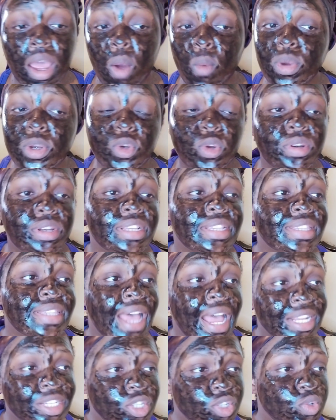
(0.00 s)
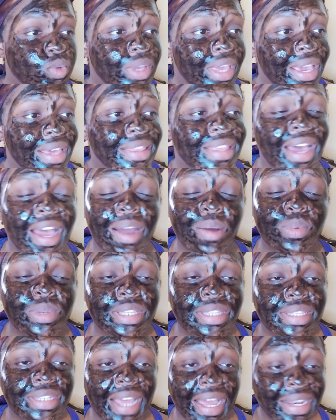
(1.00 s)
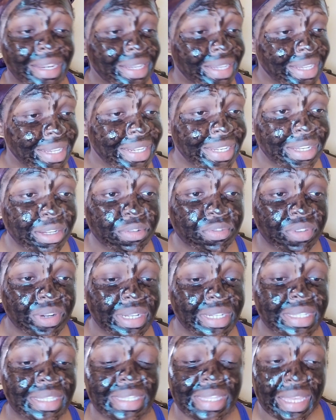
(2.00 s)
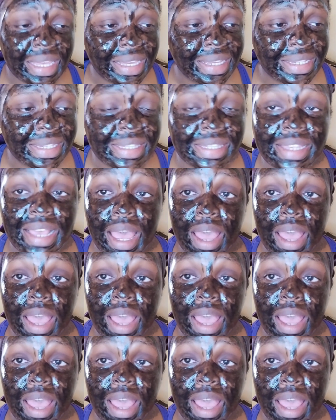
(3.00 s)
We do research together. We study different things,